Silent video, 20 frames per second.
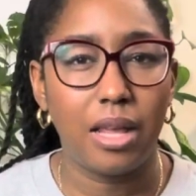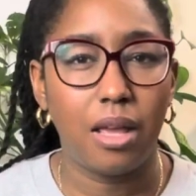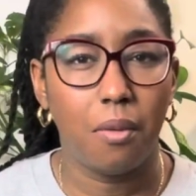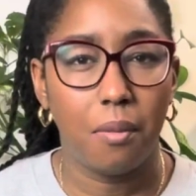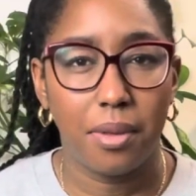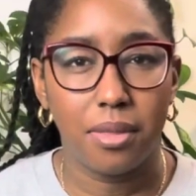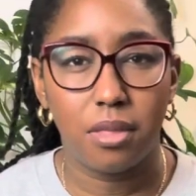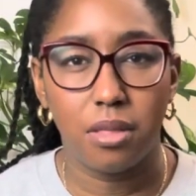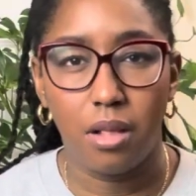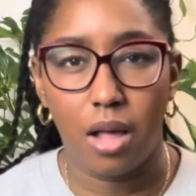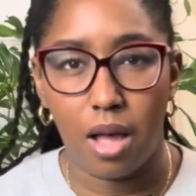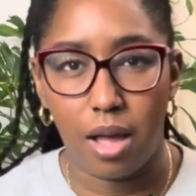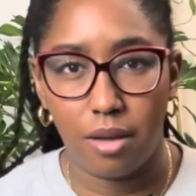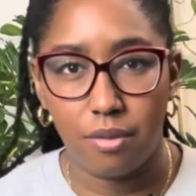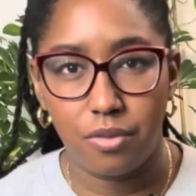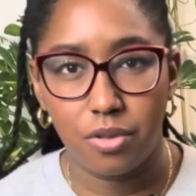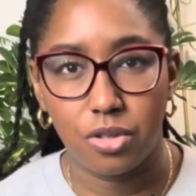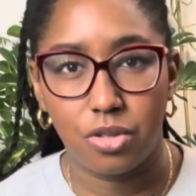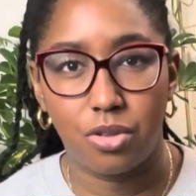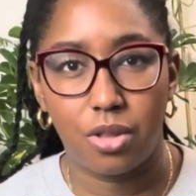with
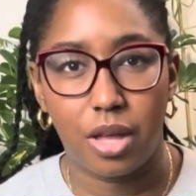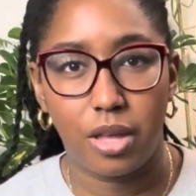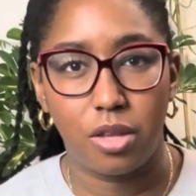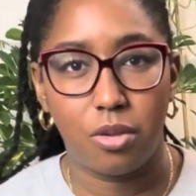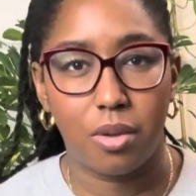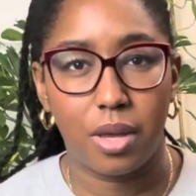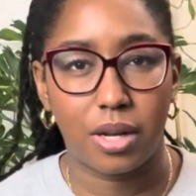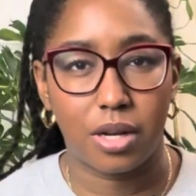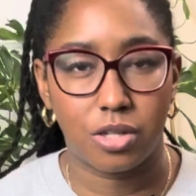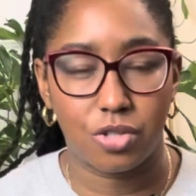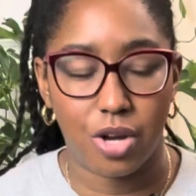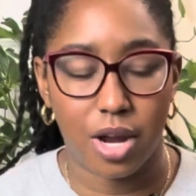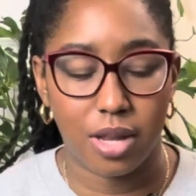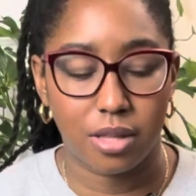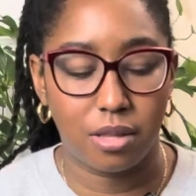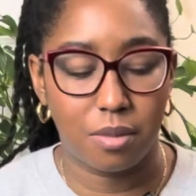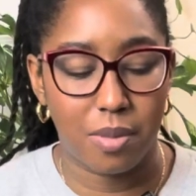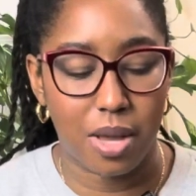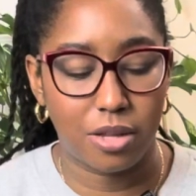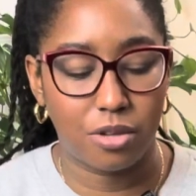love so that you can attract
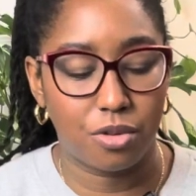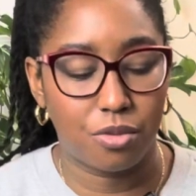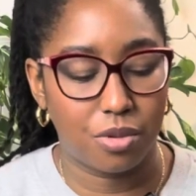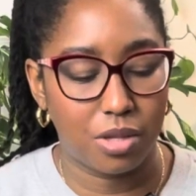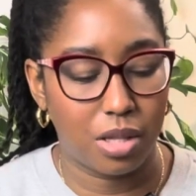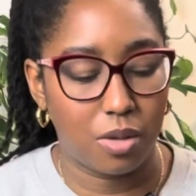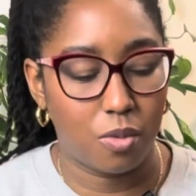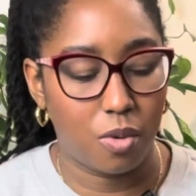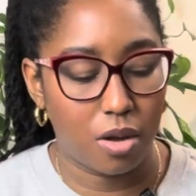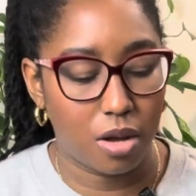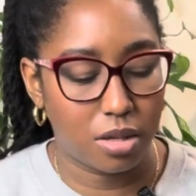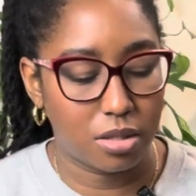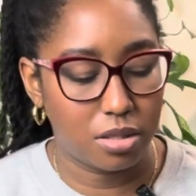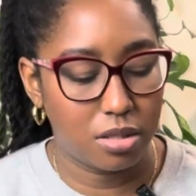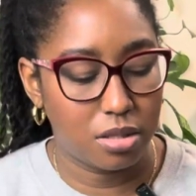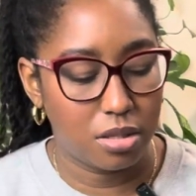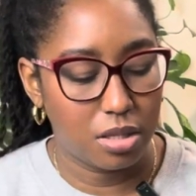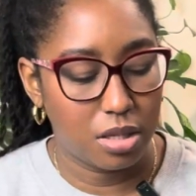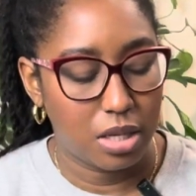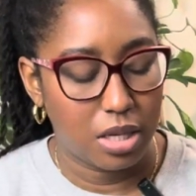the man you really
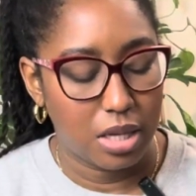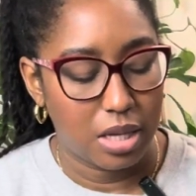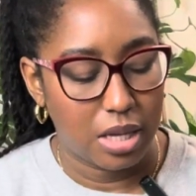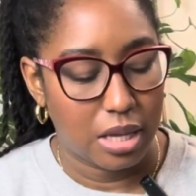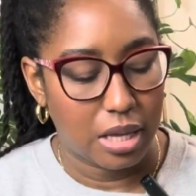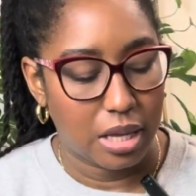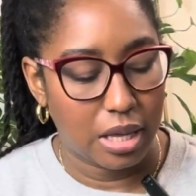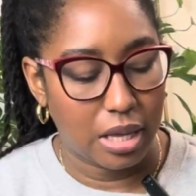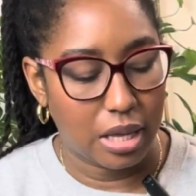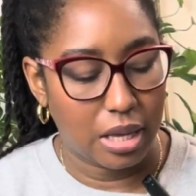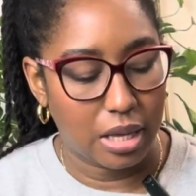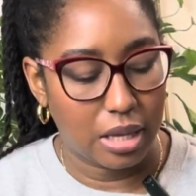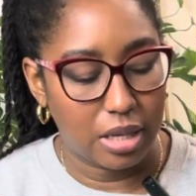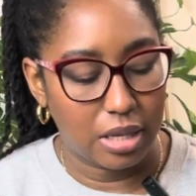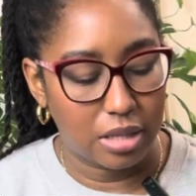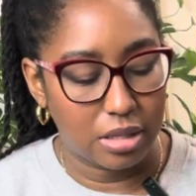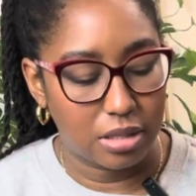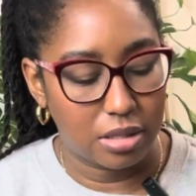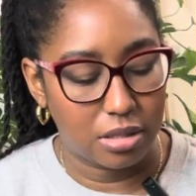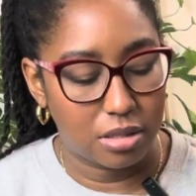want
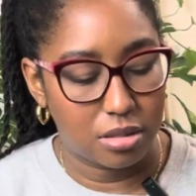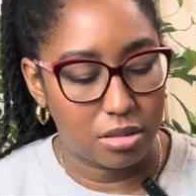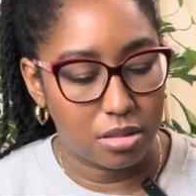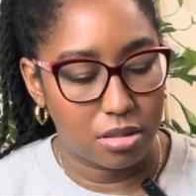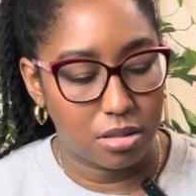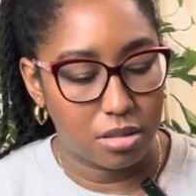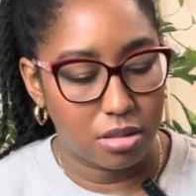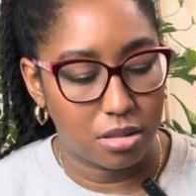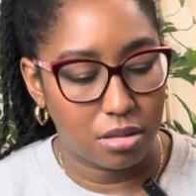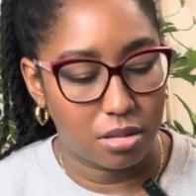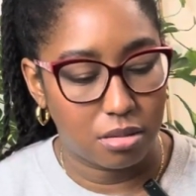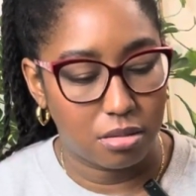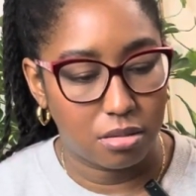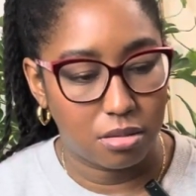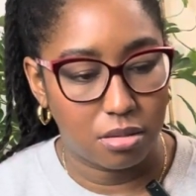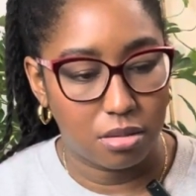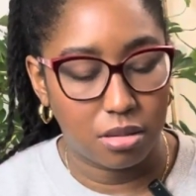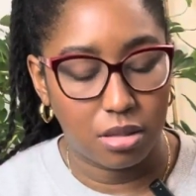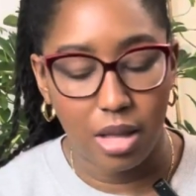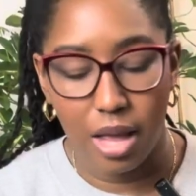is
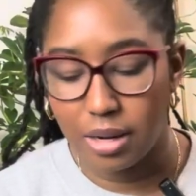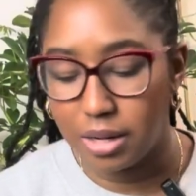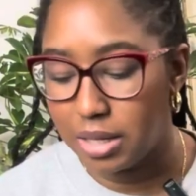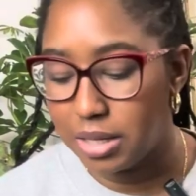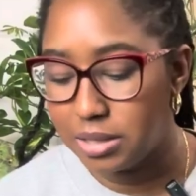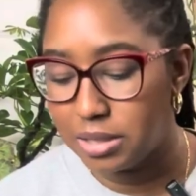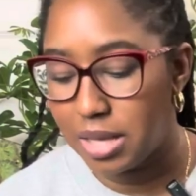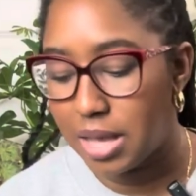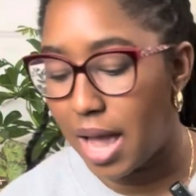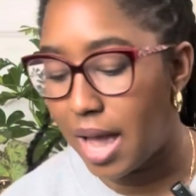not easy.